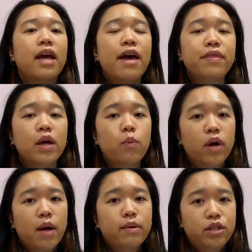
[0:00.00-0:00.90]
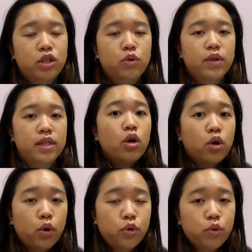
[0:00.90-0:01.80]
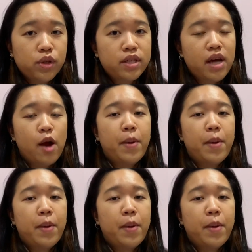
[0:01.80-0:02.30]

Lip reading: And then what I would do is go through the entire